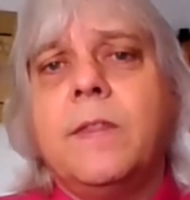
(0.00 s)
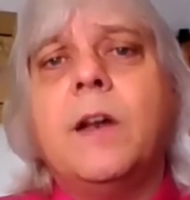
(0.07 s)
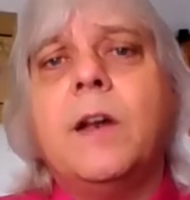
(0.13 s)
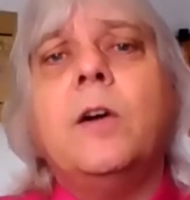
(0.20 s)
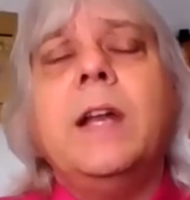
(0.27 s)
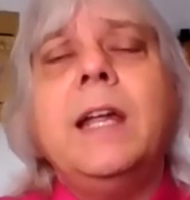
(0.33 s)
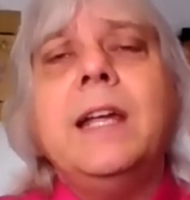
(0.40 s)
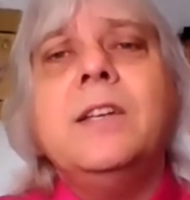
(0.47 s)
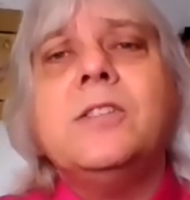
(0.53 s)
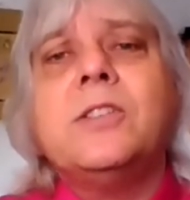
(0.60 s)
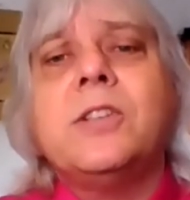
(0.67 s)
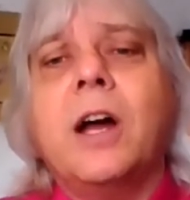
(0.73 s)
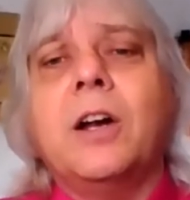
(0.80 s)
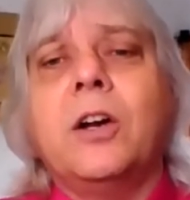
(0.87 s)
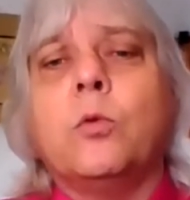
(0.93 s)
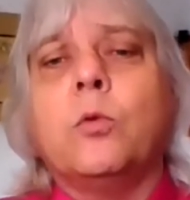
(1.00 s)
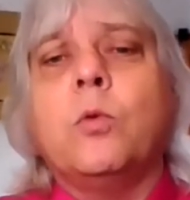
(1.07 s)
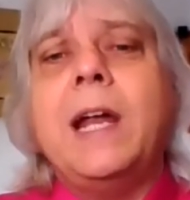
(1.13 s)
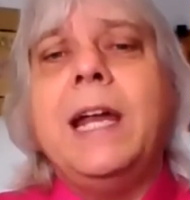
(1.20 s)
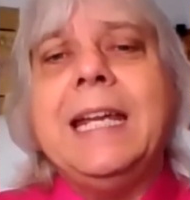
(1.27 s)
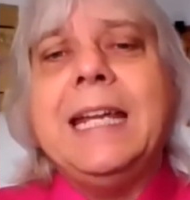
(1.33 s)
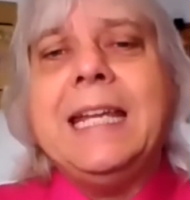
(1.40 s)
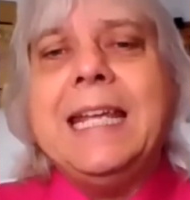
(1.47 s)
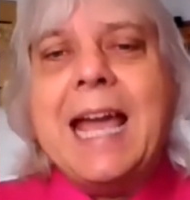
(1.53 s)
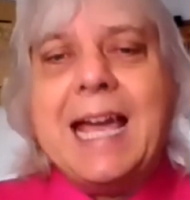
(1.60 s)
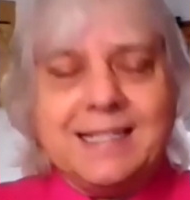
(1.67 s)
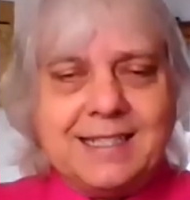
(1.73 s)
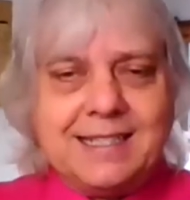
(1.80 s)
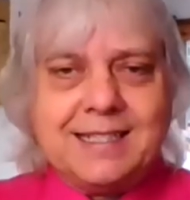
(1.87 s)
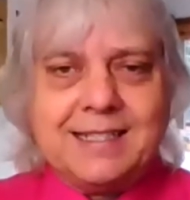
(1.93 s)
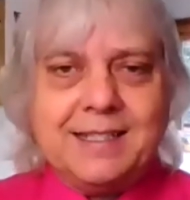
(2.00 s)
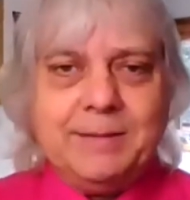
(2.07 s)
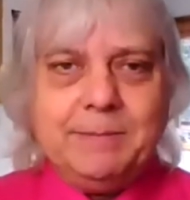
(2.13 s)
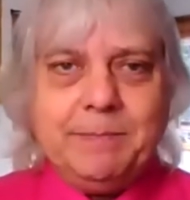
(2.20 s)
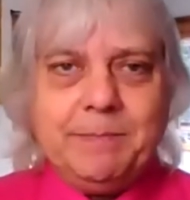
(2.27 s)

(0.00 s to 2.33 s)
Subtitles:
there is a great yes.